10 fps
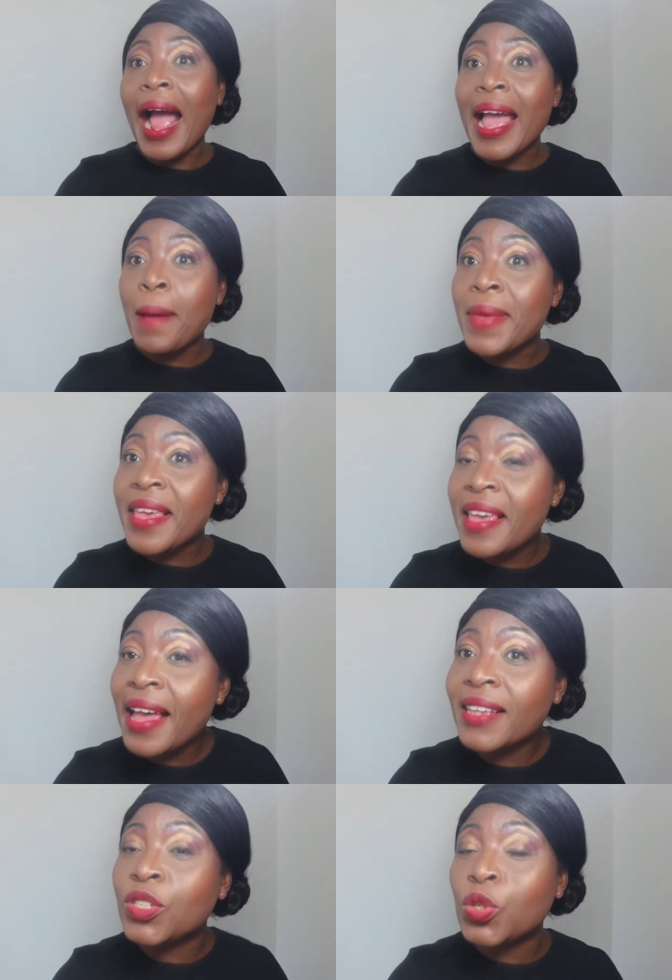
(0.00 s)
I am
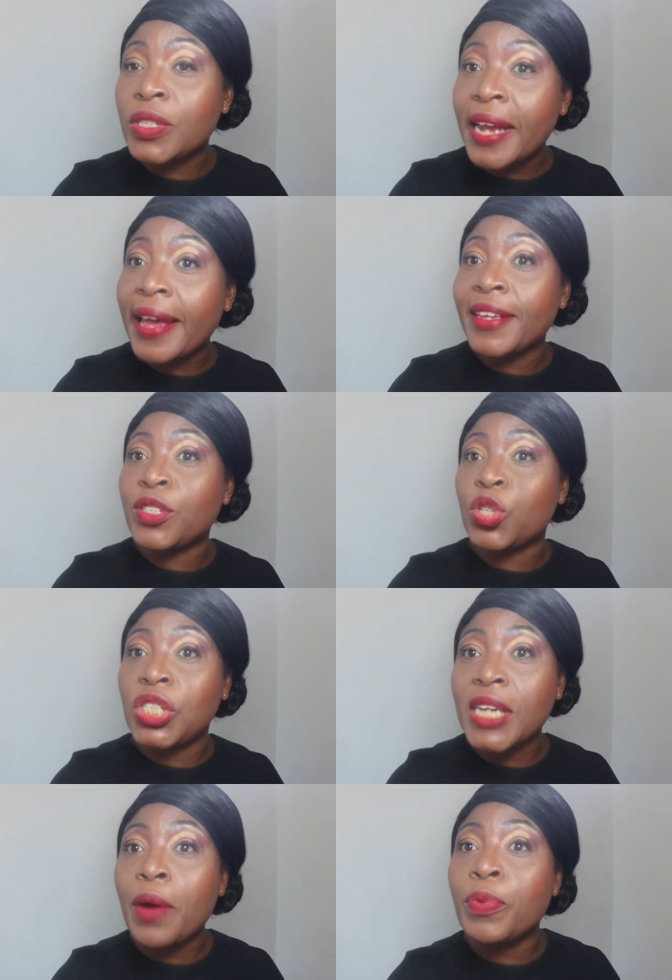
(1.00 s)
here today to
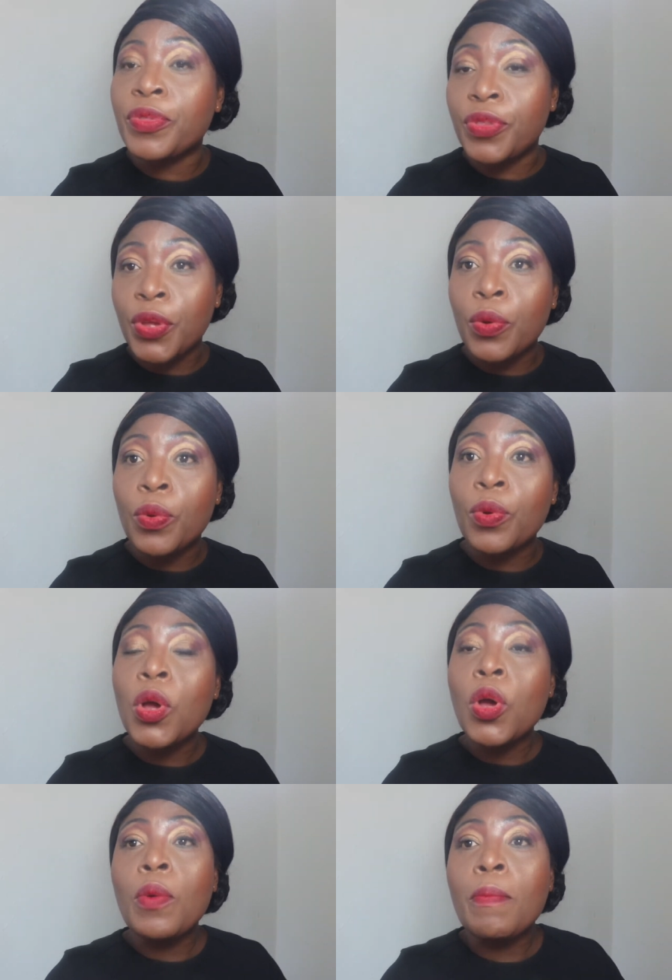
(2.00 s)
share with you
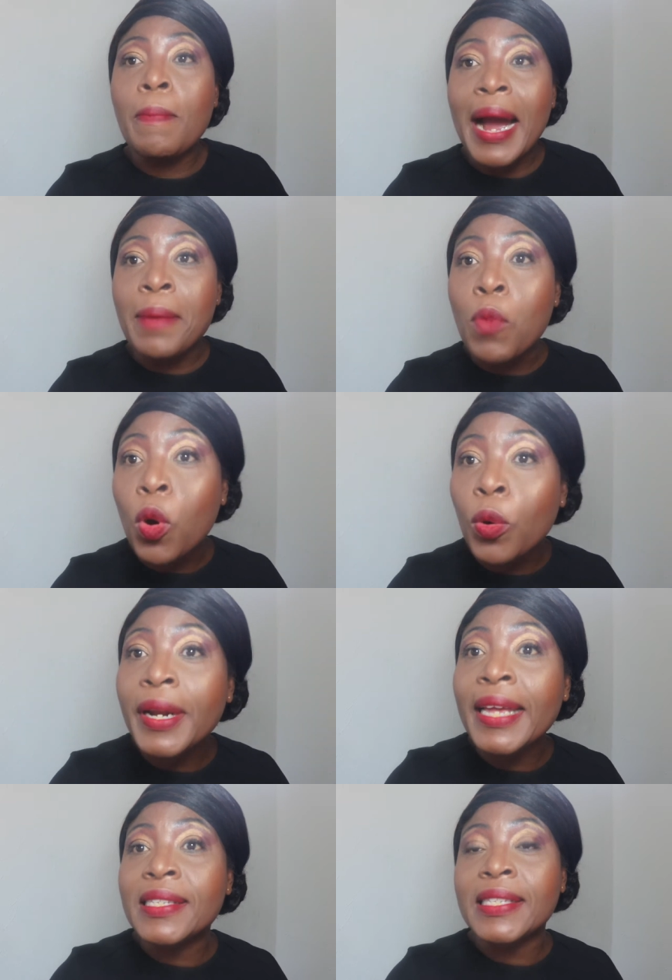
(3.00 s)
my
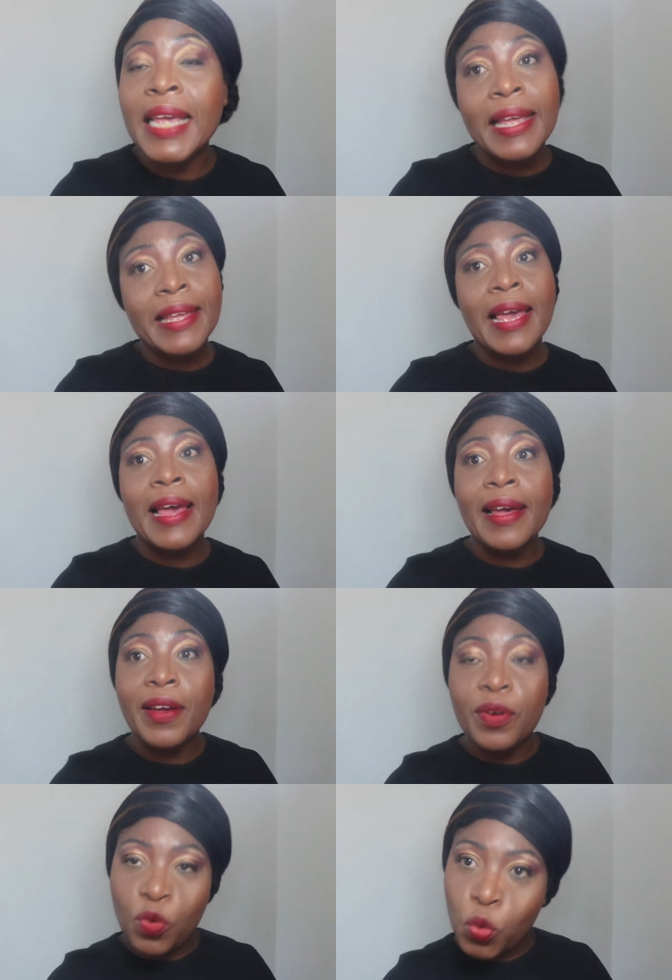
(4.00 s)
morning skincare